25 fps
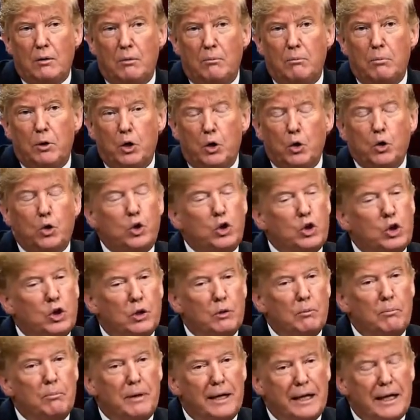both
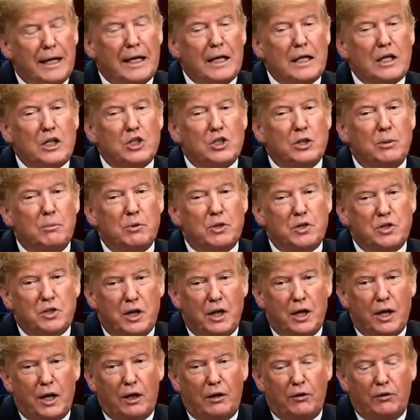made some
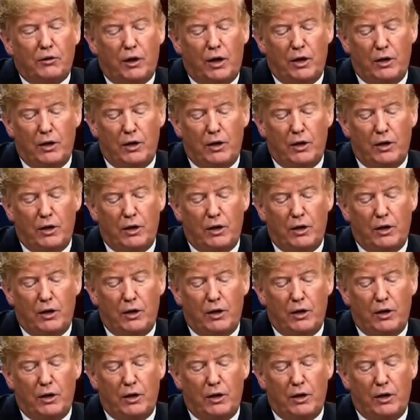mistakes.